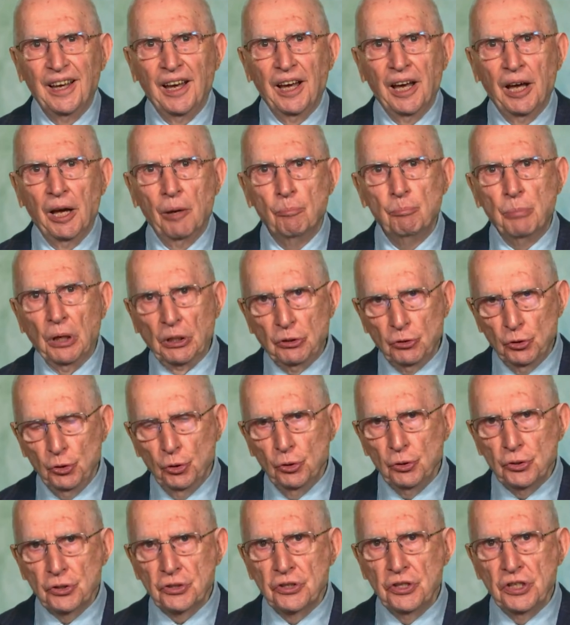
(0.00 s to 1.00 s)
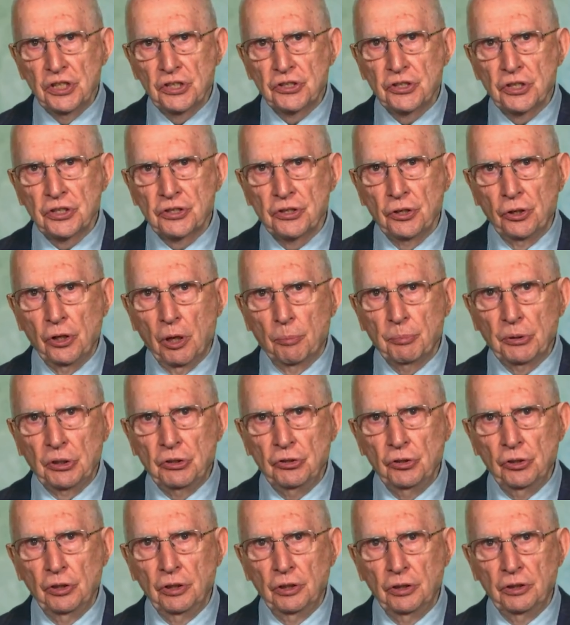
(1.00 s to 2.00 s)
uh, but use this as an
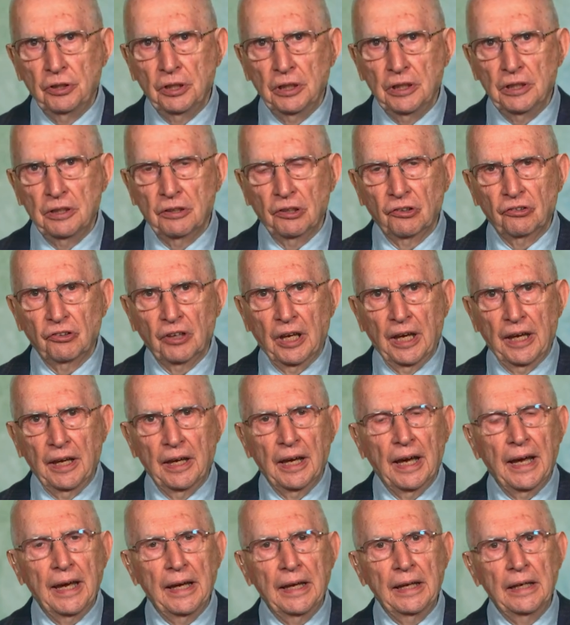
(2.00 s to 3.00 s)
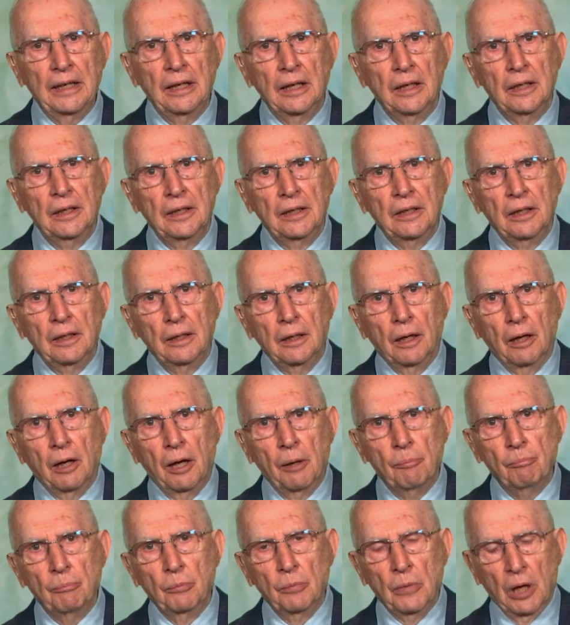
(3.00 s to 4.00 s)
opportunity to say, hey,
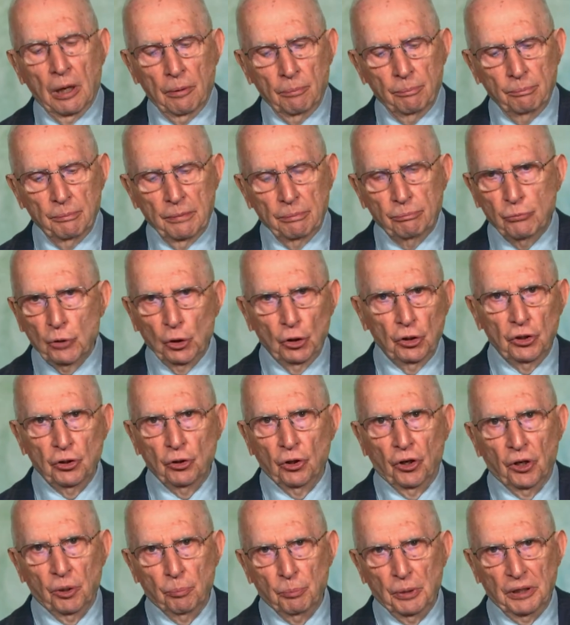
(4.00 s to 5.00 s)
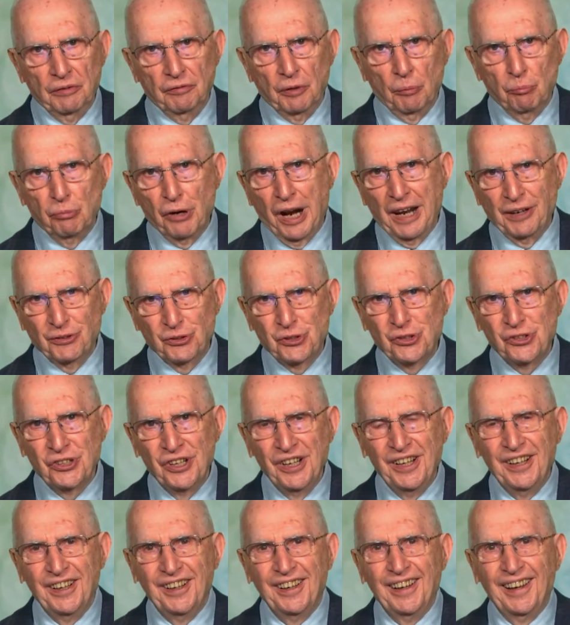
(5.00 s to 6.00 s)
I'm, I'm turning on a bit of a
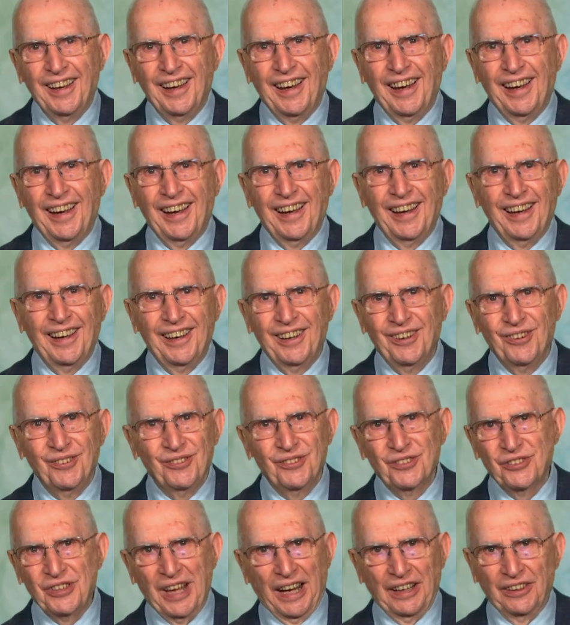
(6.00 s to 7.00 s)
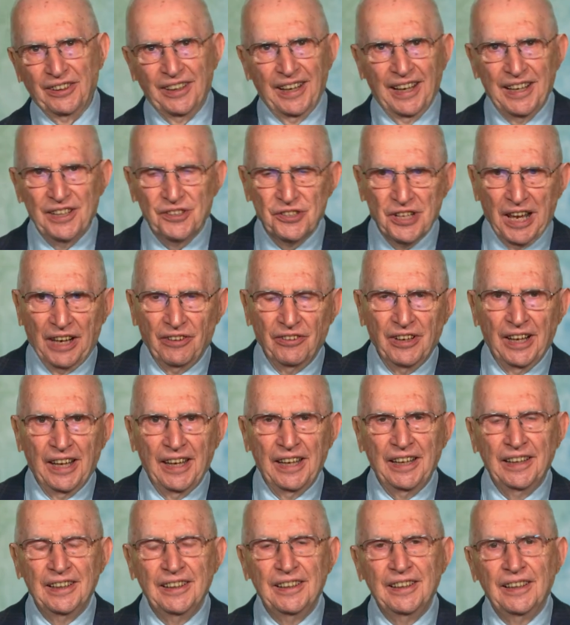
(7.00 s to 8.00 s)
brunch, uh, Saturday,
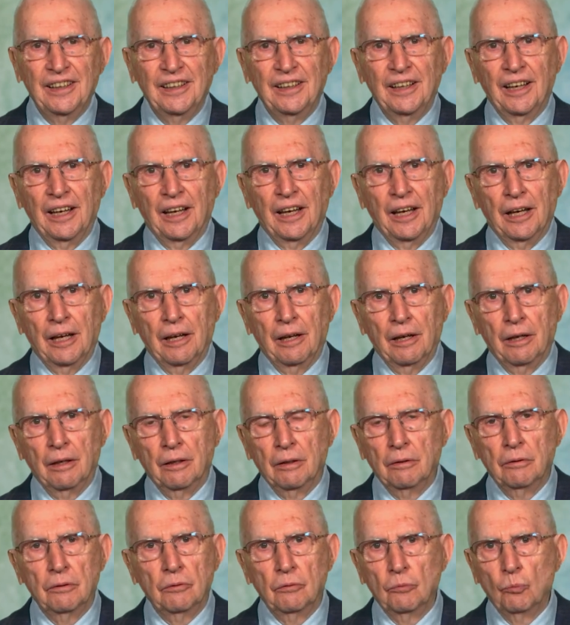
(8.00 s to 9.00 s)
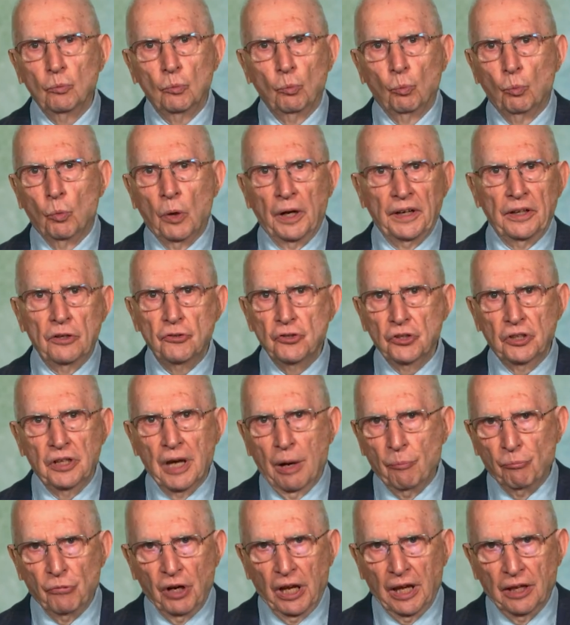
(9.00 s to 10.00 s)
Sunday, uh, why don't you
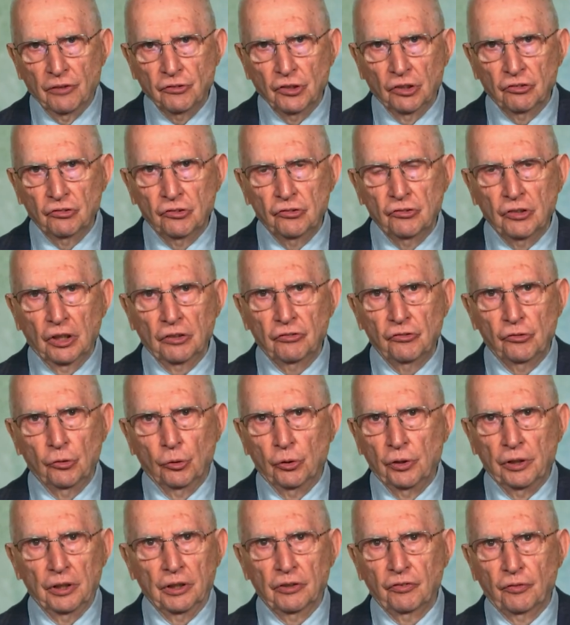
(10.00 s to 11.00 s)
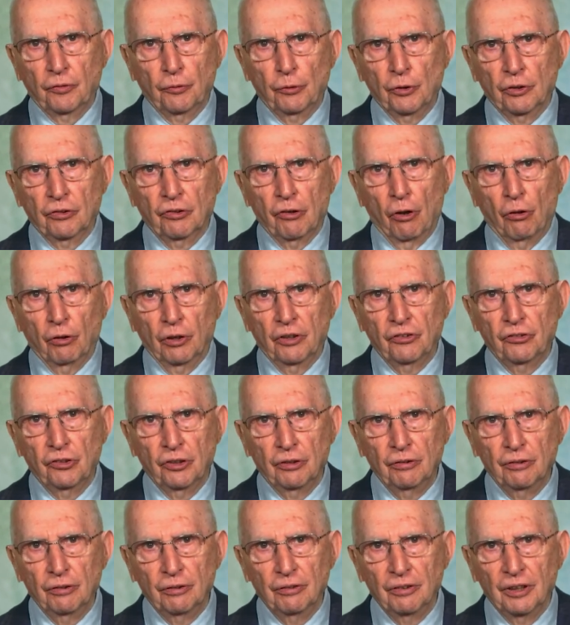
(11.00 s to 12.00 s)
come round, just, just join us for as long as
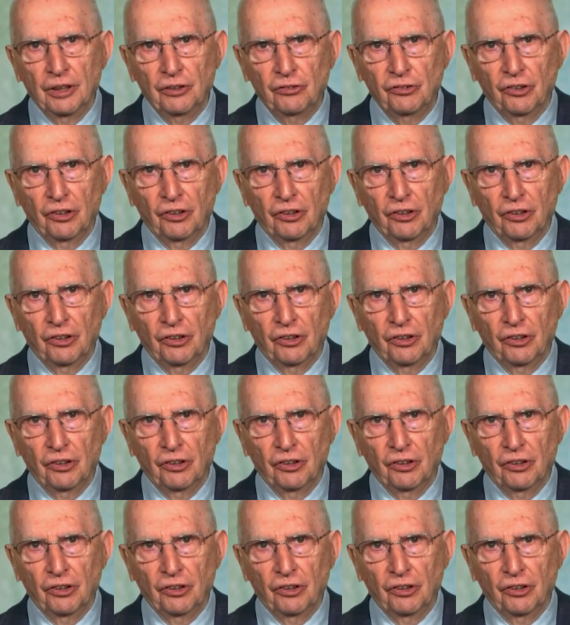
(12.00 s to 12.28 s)
you, as